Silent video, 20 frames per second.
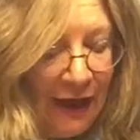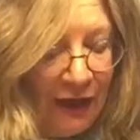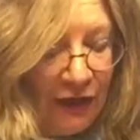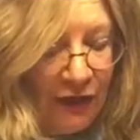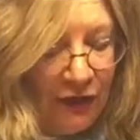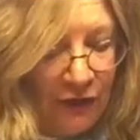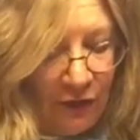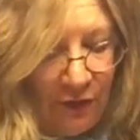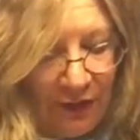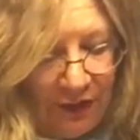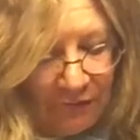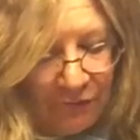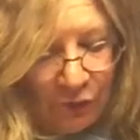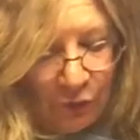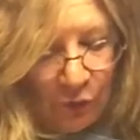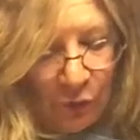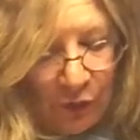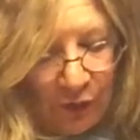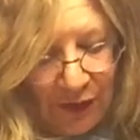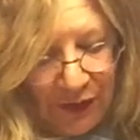You don't have to
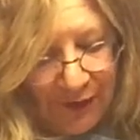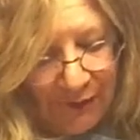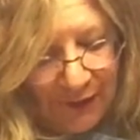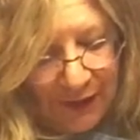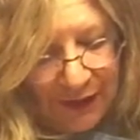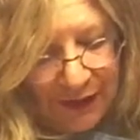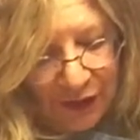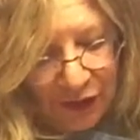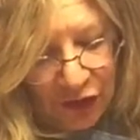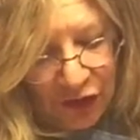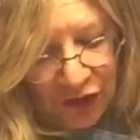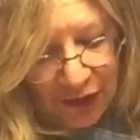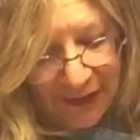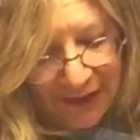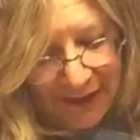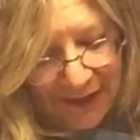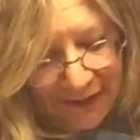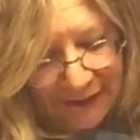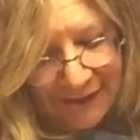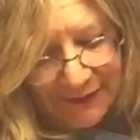worry about it
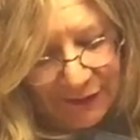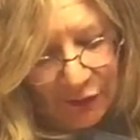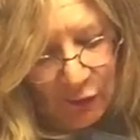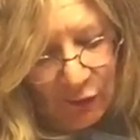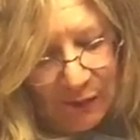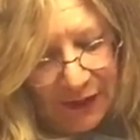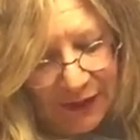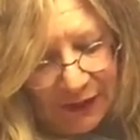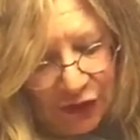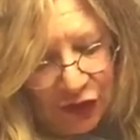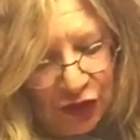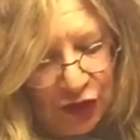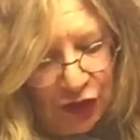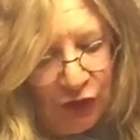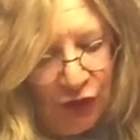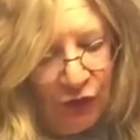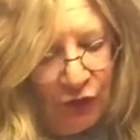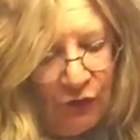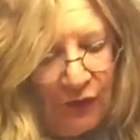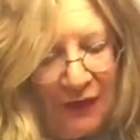cooking so much.
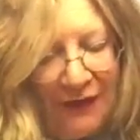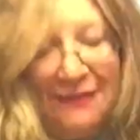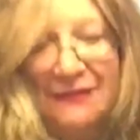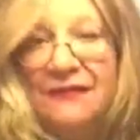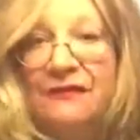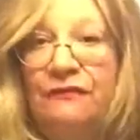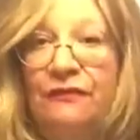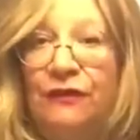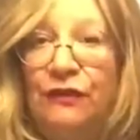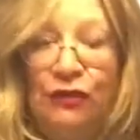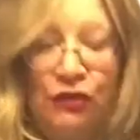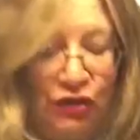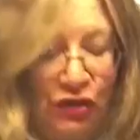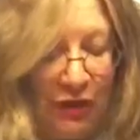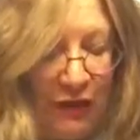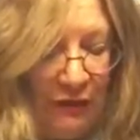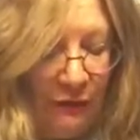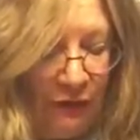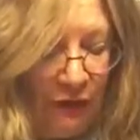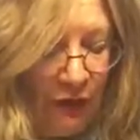You know, like
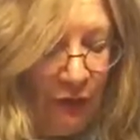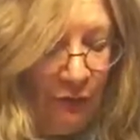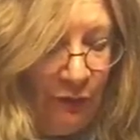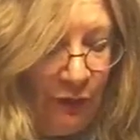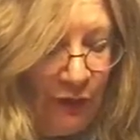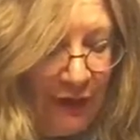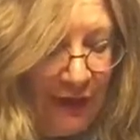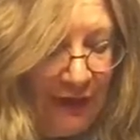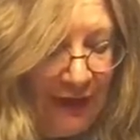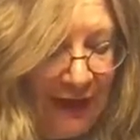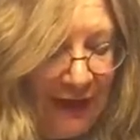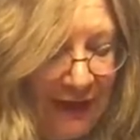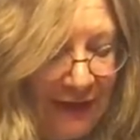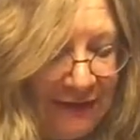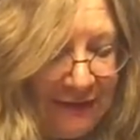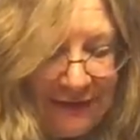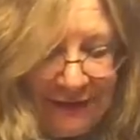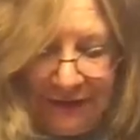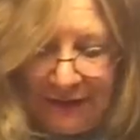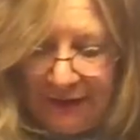ceviche, when you put an
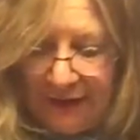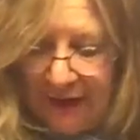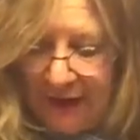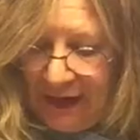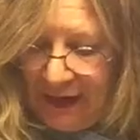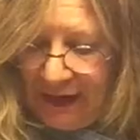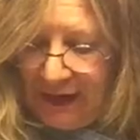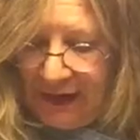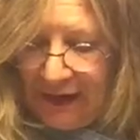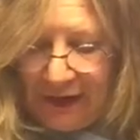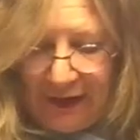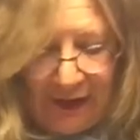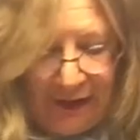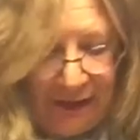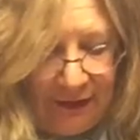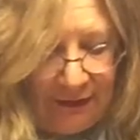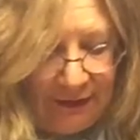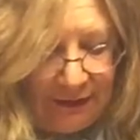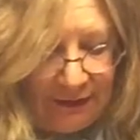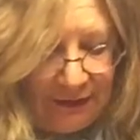acid
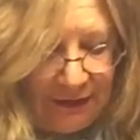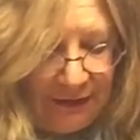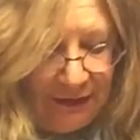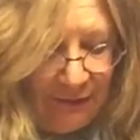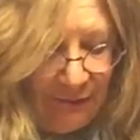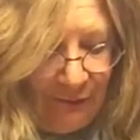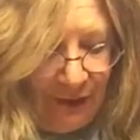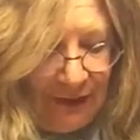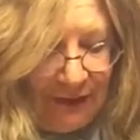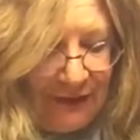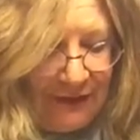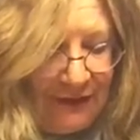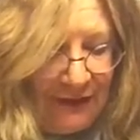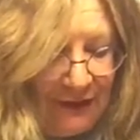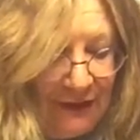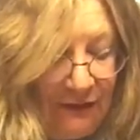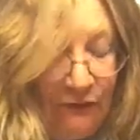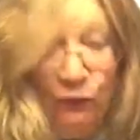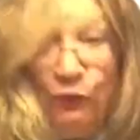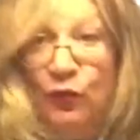into the mix,
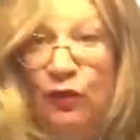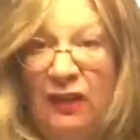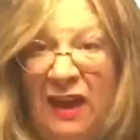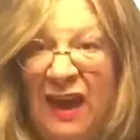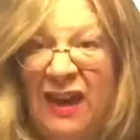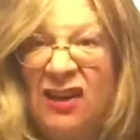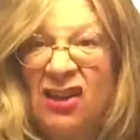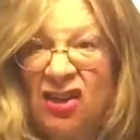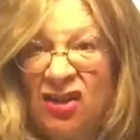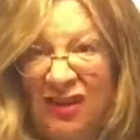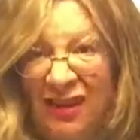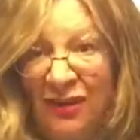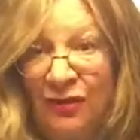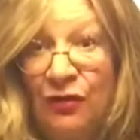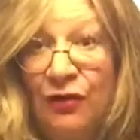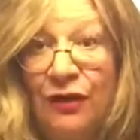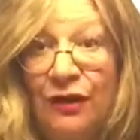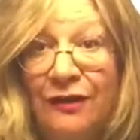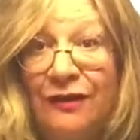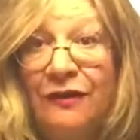it will actually
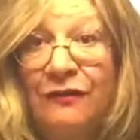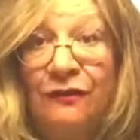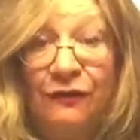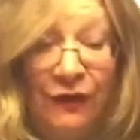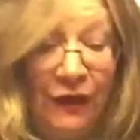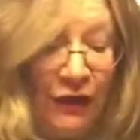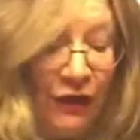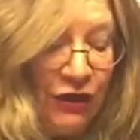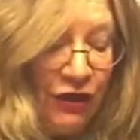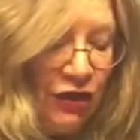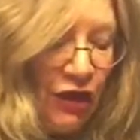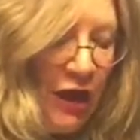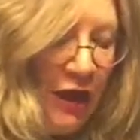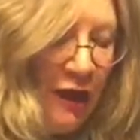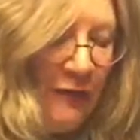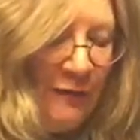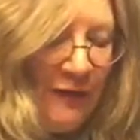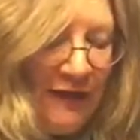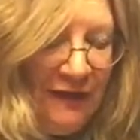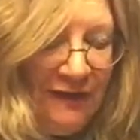cook the fish.
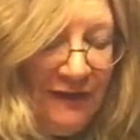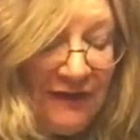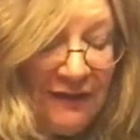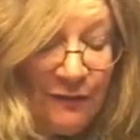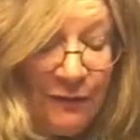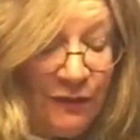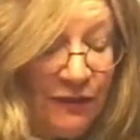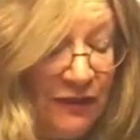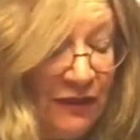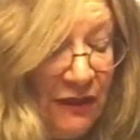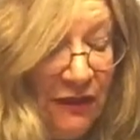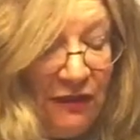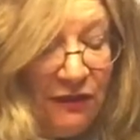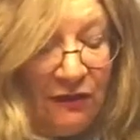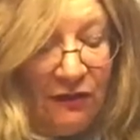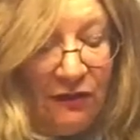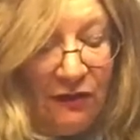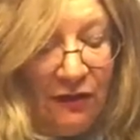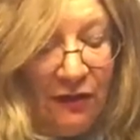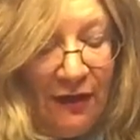But in this
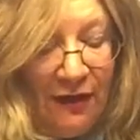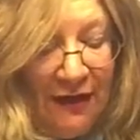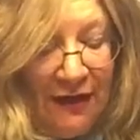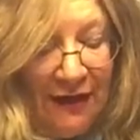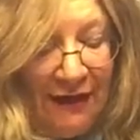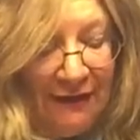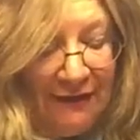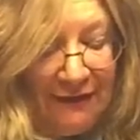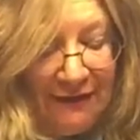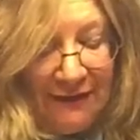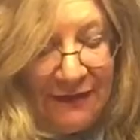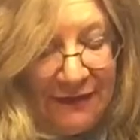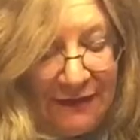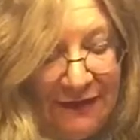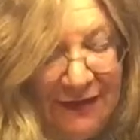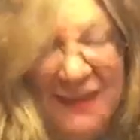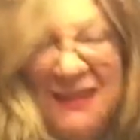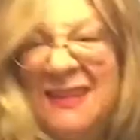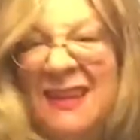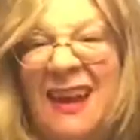particular instance,
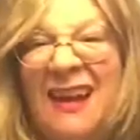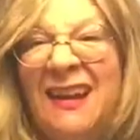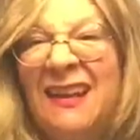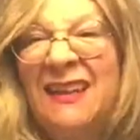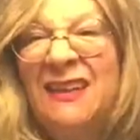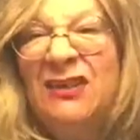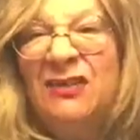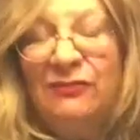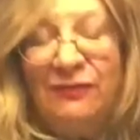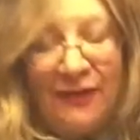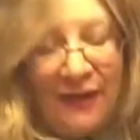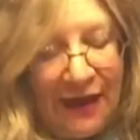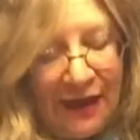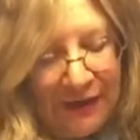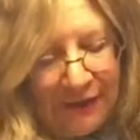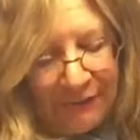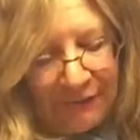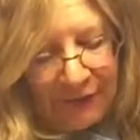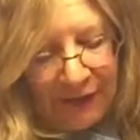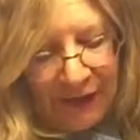it's not going to do
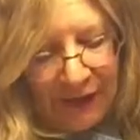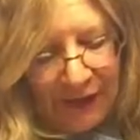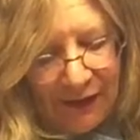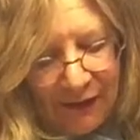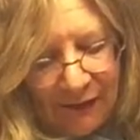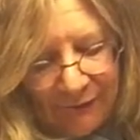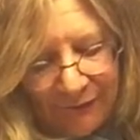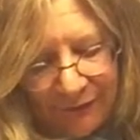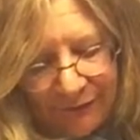that.